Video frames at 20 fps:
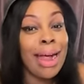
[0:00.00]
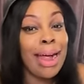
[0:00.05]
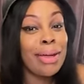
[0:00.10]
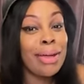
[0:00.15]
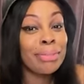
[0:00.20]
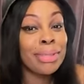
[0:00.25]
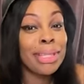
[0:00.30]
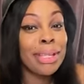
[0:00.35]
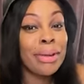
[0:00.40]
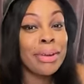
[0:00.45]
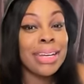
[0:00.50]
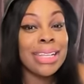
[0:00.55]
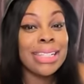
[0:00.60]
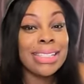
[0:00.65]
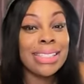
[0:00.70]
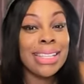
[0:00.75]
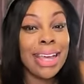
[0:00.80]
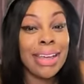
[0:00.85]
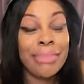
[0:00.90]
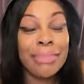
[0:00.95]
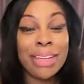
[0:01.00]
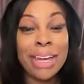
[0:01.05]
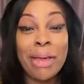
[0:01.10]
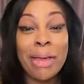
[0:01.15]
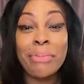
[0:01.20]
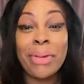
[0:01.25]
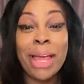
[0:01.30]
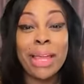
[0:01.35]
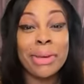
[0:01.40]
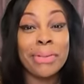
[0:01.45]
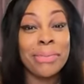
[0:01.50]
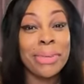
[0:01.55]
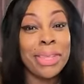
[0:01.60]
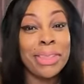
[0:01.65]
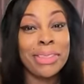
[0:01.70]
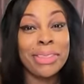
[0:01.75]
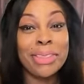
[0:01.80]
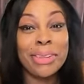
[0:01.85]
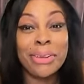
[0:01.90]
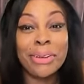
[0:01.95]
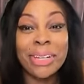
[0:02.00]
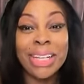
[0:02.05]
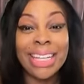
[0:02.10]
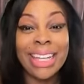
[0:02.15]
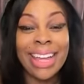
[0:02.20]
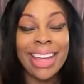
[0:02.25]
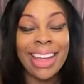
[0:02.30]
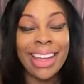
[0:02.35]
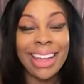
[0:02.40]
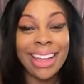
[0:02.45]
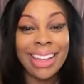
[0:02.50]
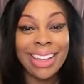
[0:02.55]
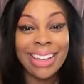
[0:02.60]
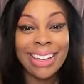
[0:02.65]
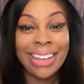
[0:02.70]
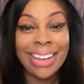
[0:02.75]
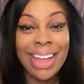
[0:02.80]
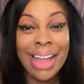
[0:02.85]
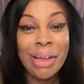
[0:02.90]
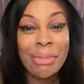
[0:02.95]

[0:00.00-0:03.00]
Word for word: I'm thirty-seven. I'm about to be thirty-eight.